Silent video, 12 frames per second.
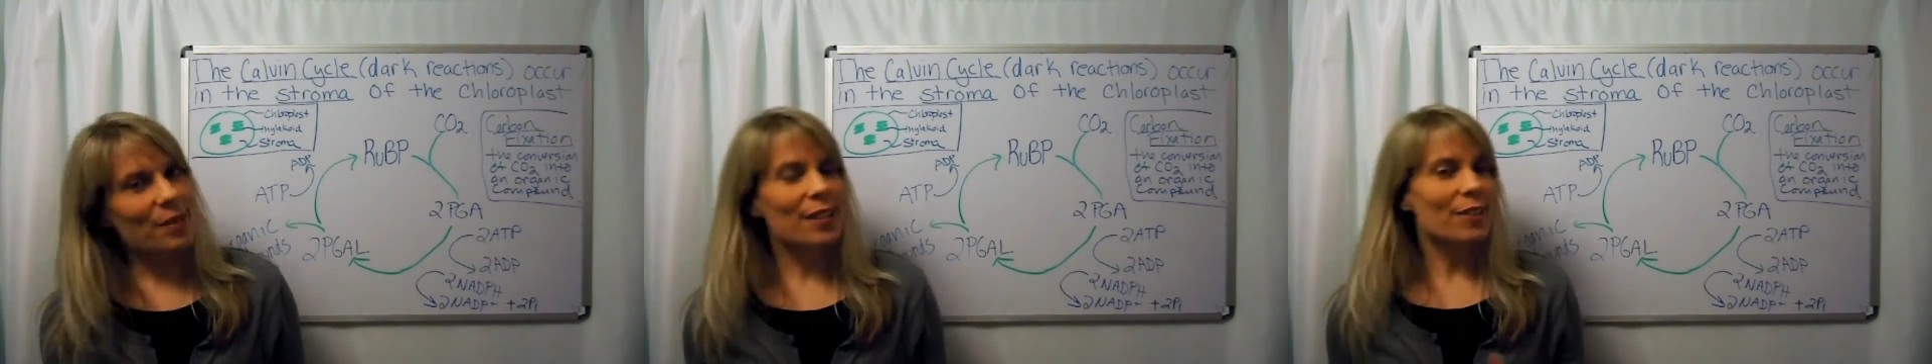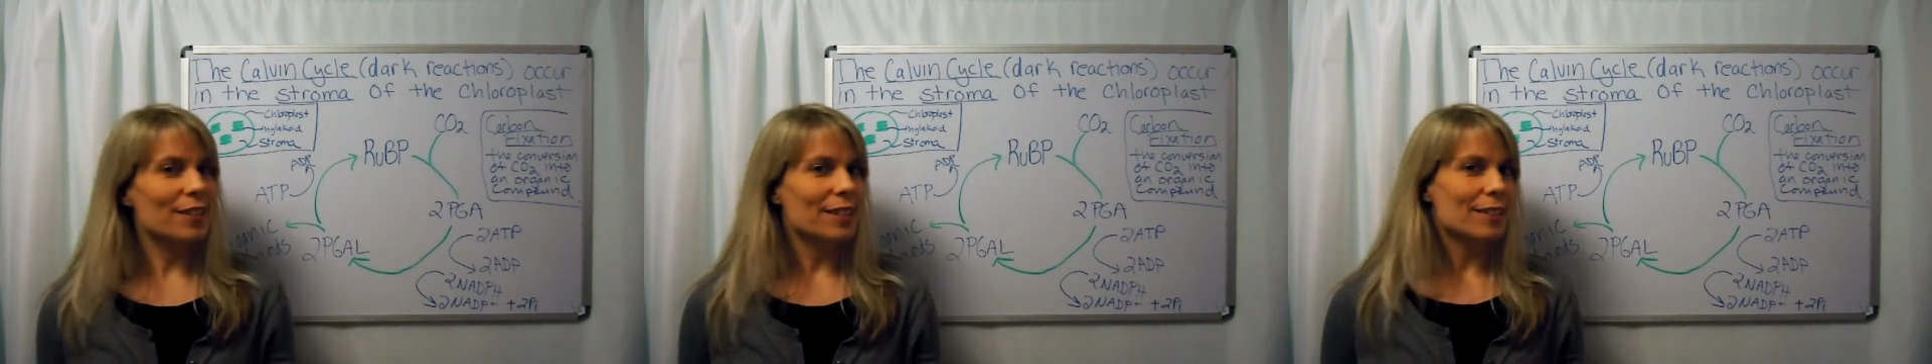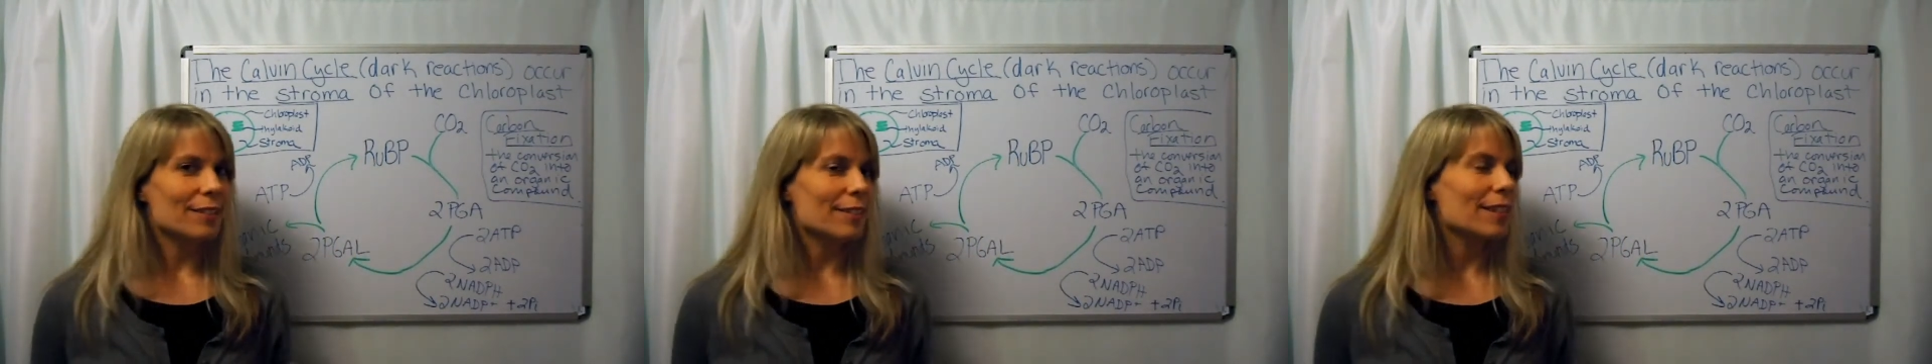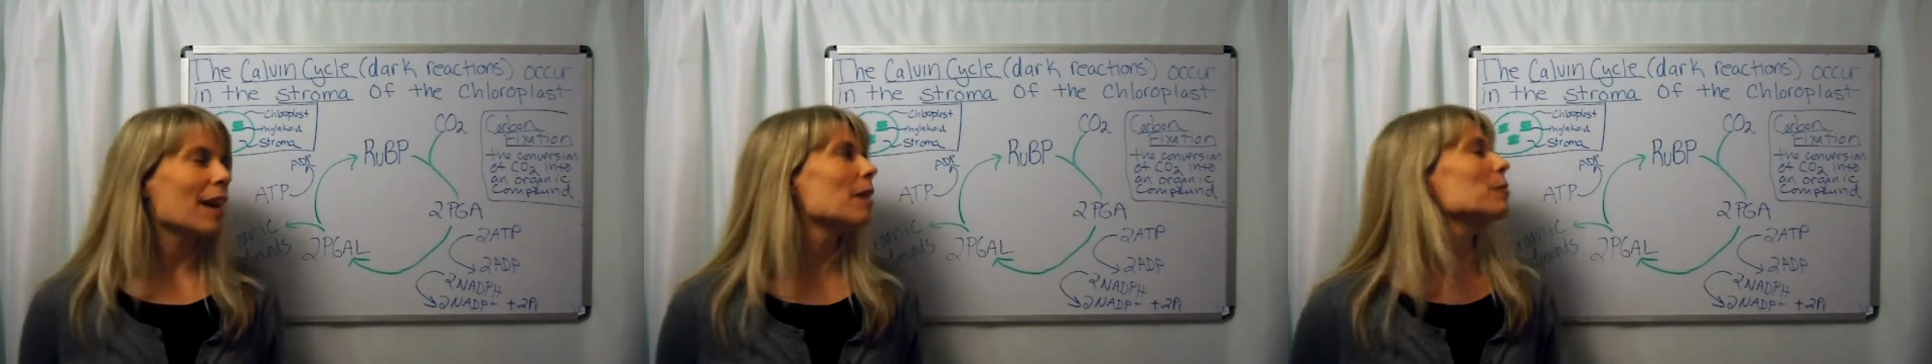You
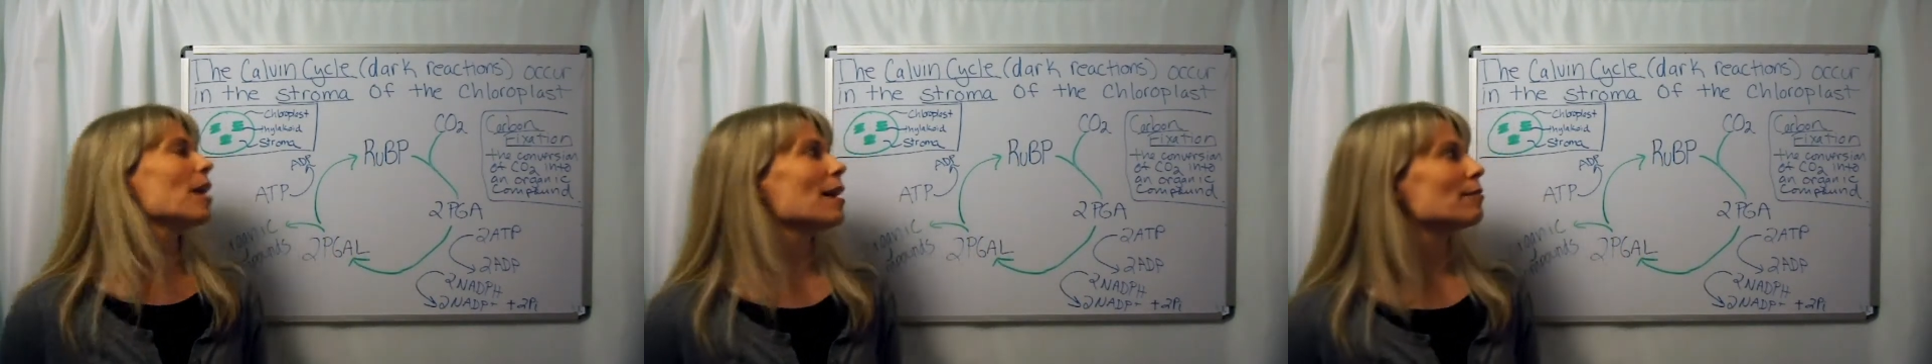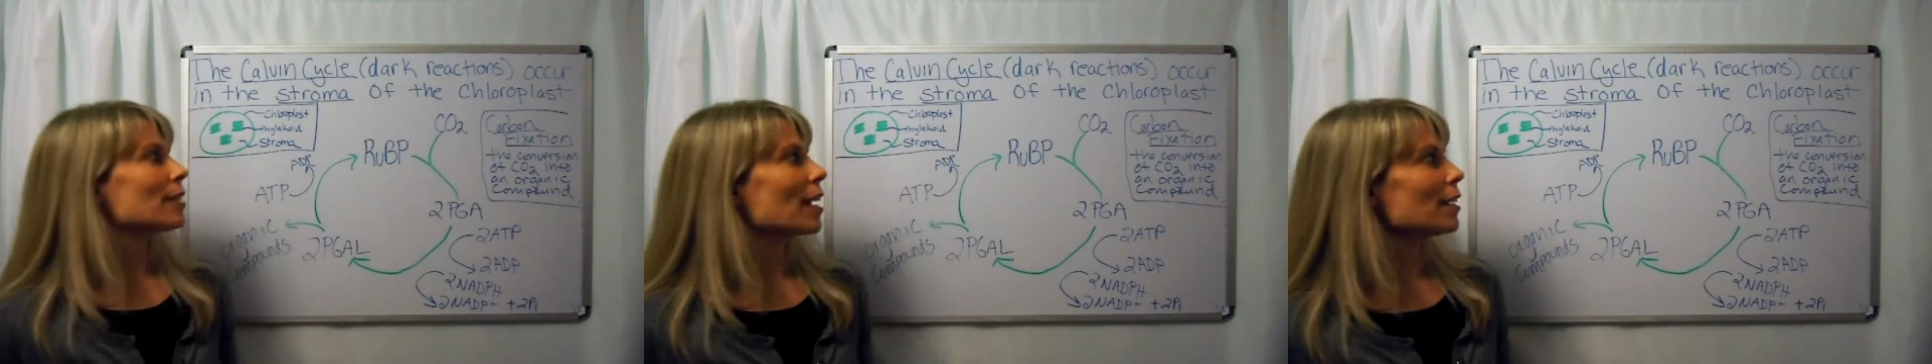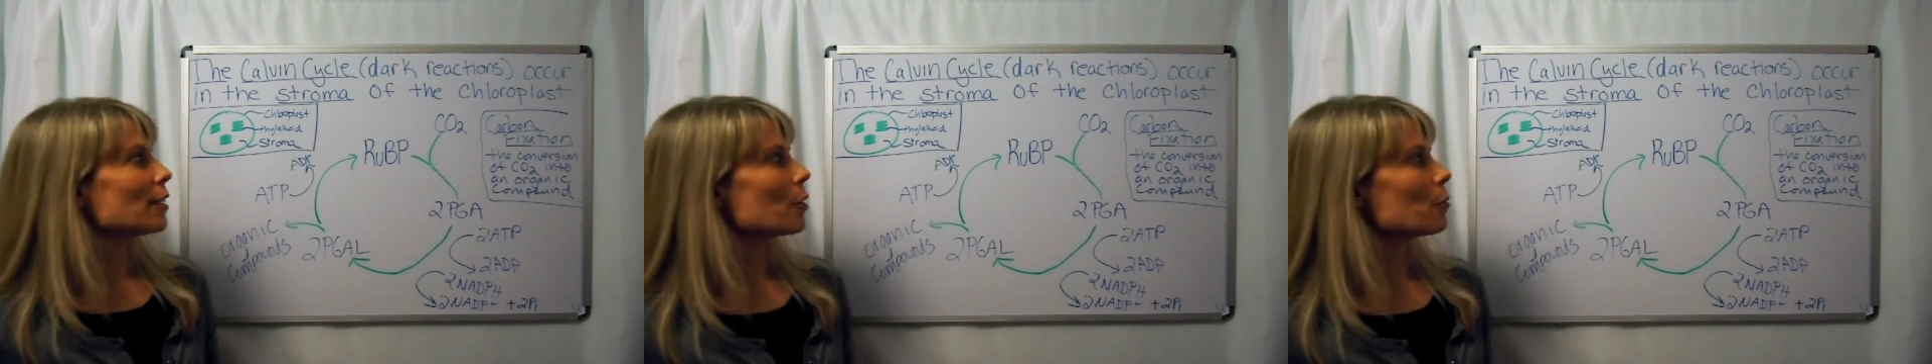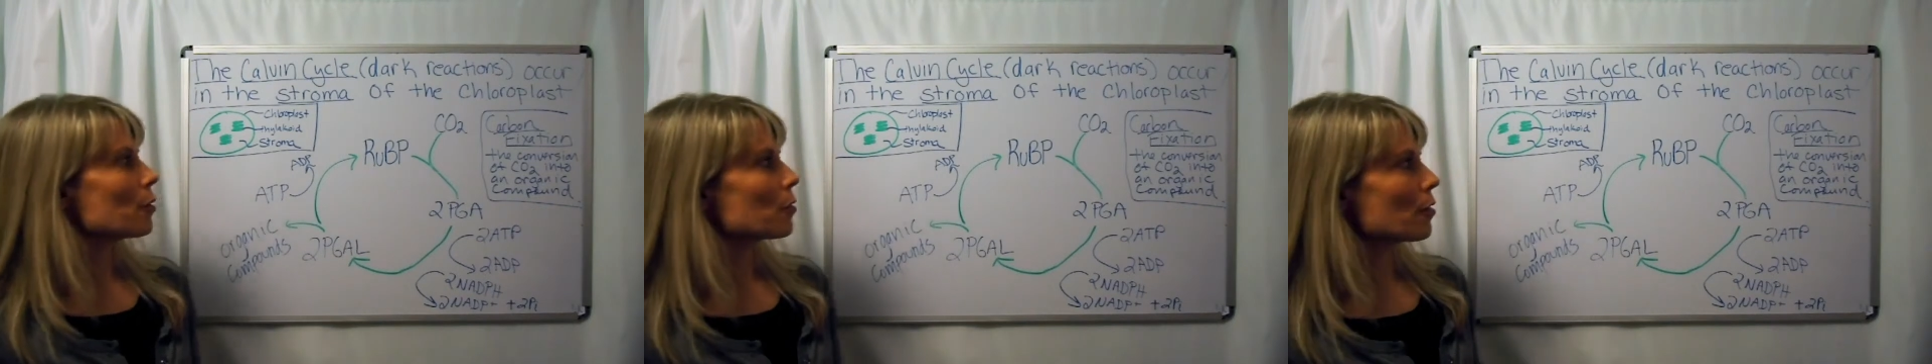have to kind of
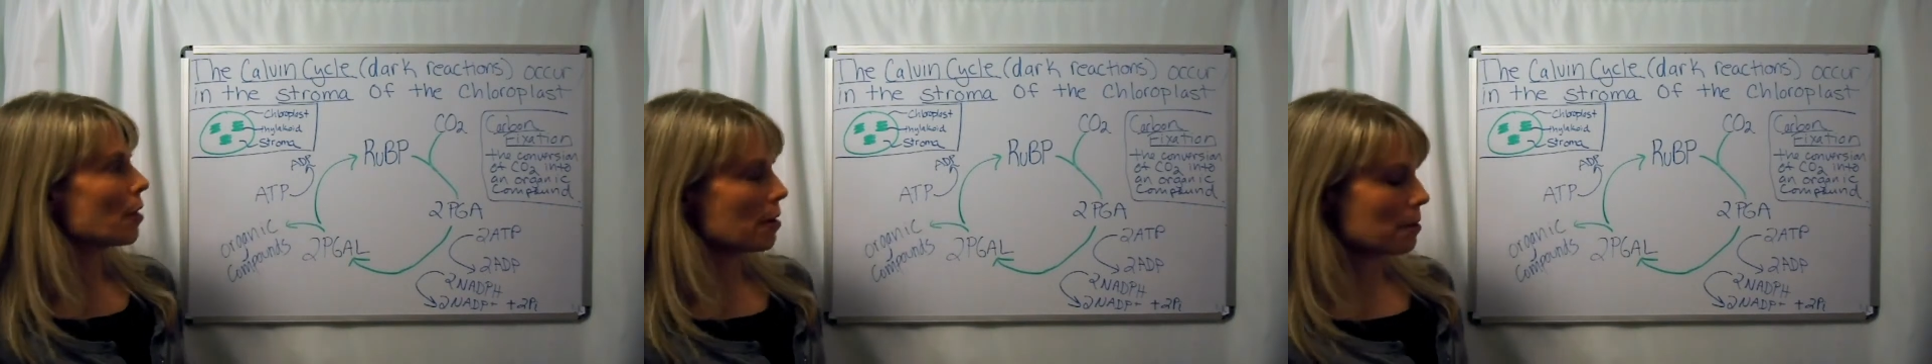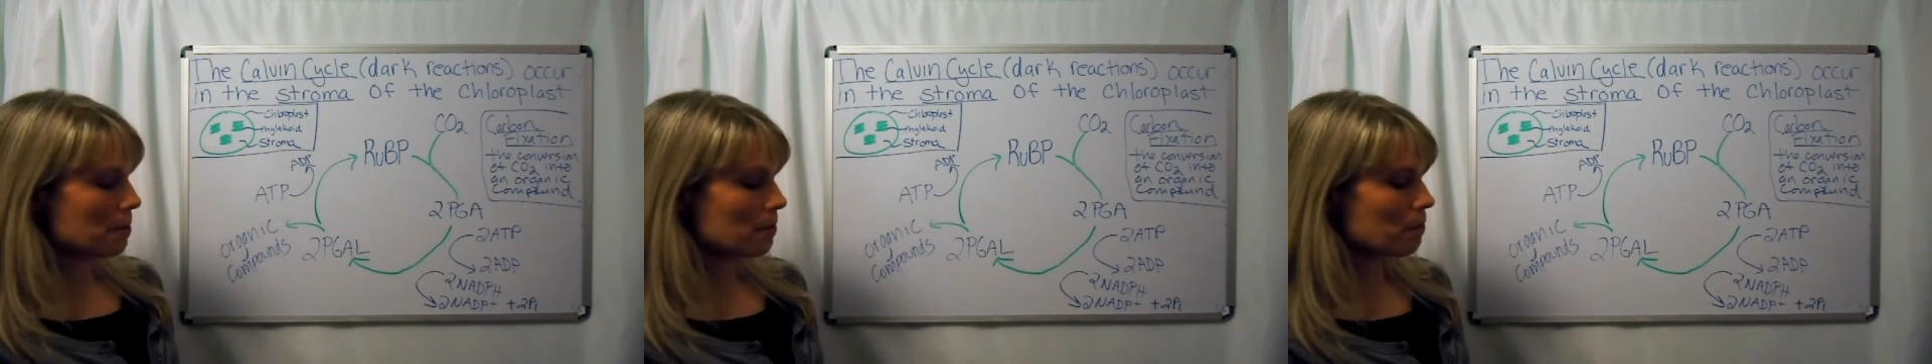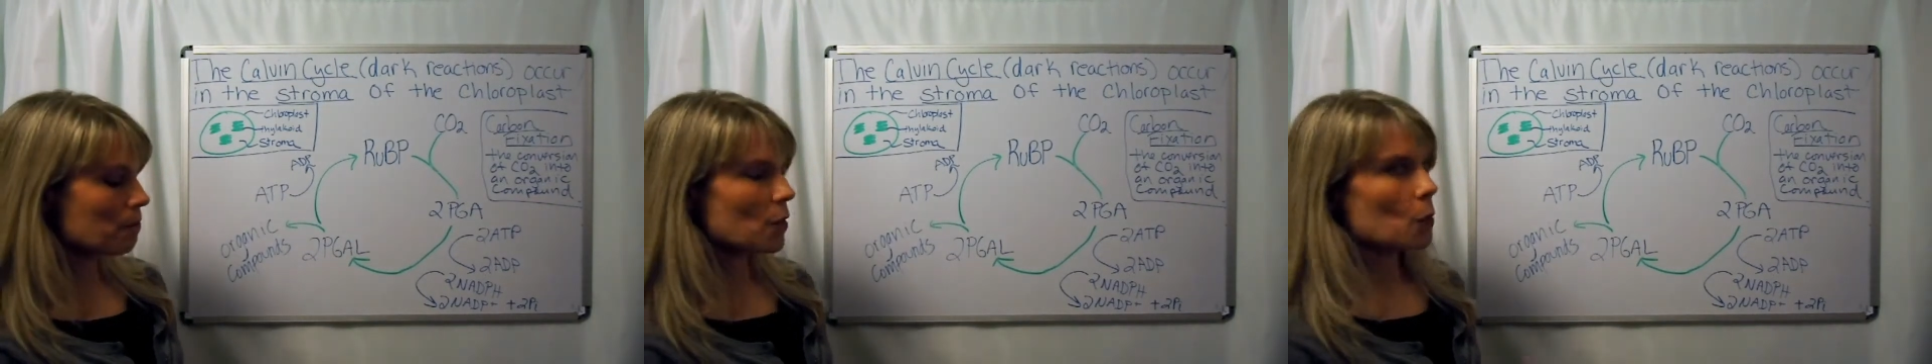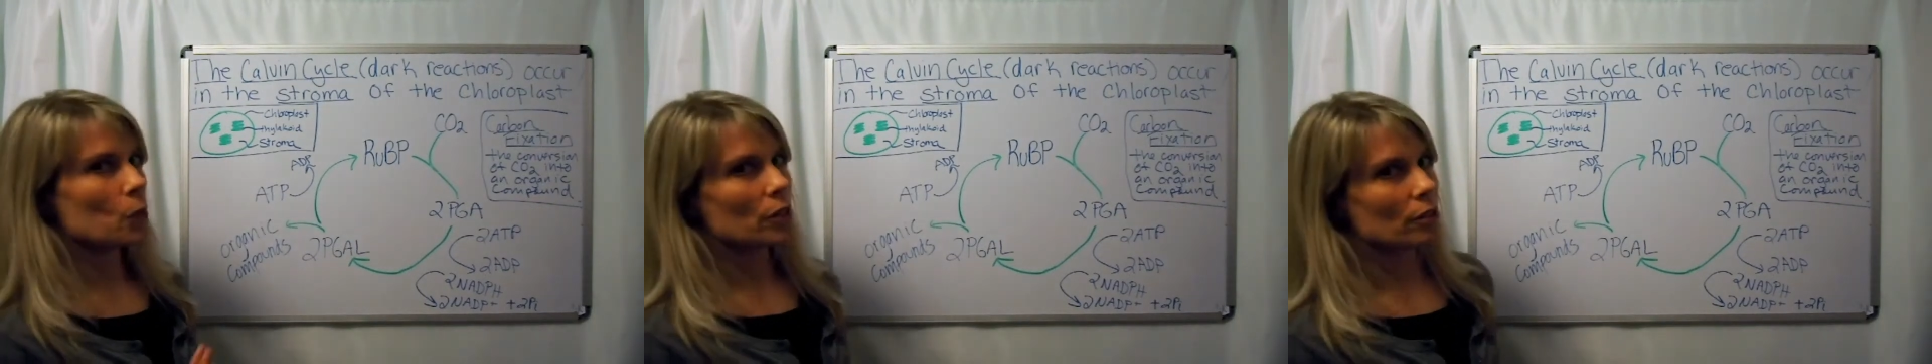go with
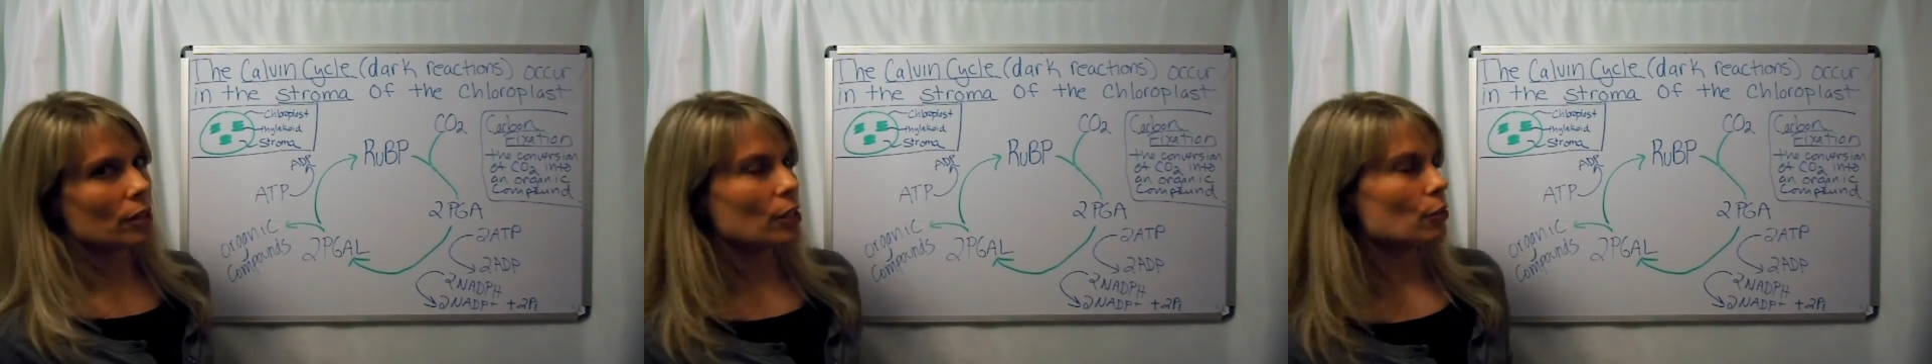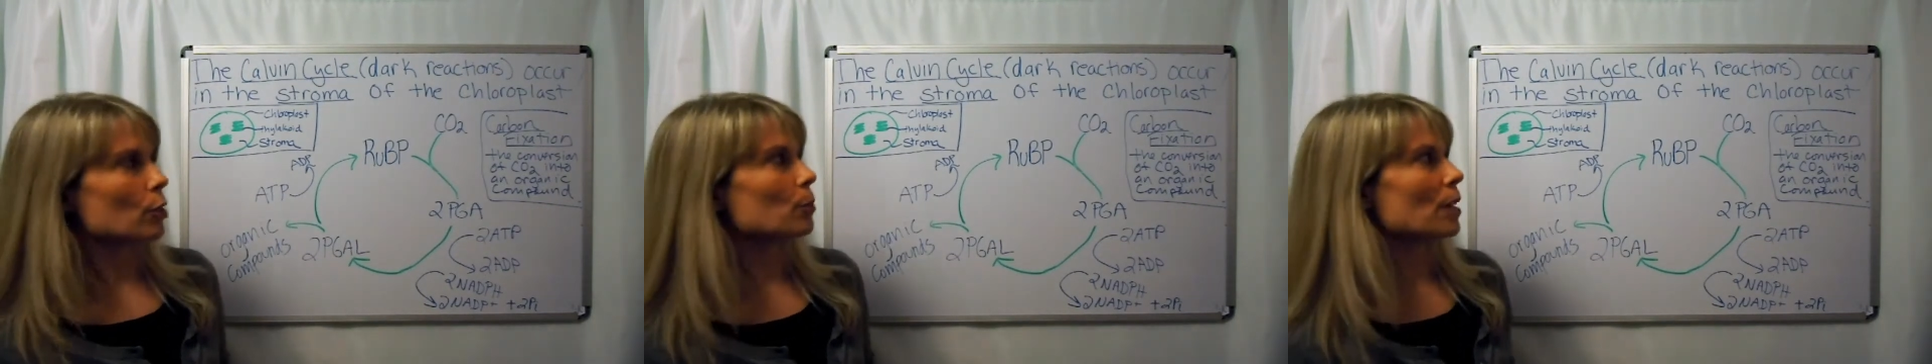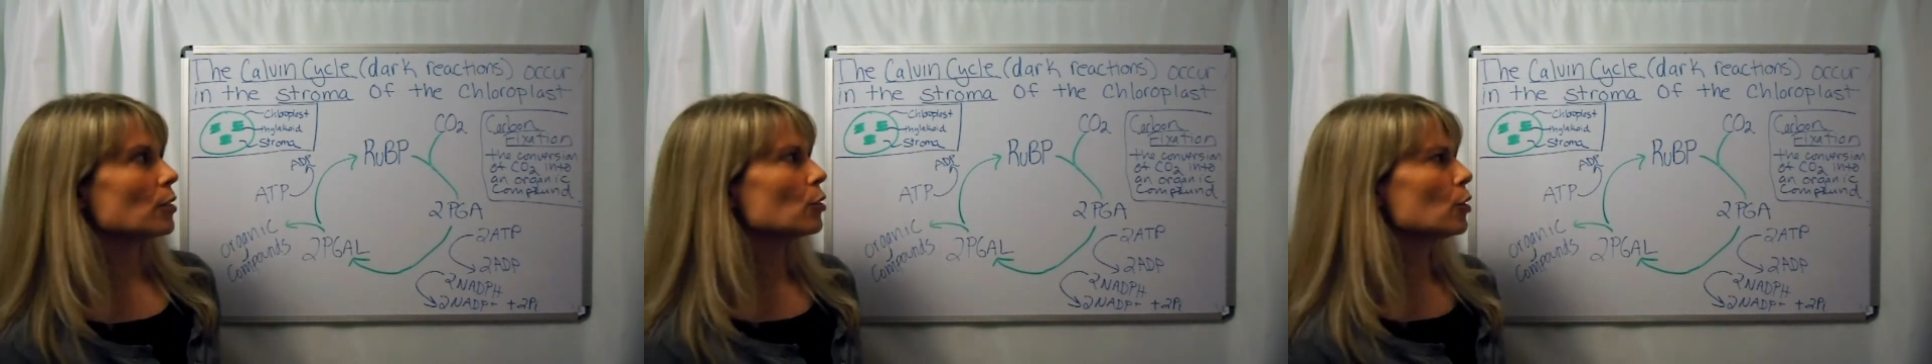what your teacher expects.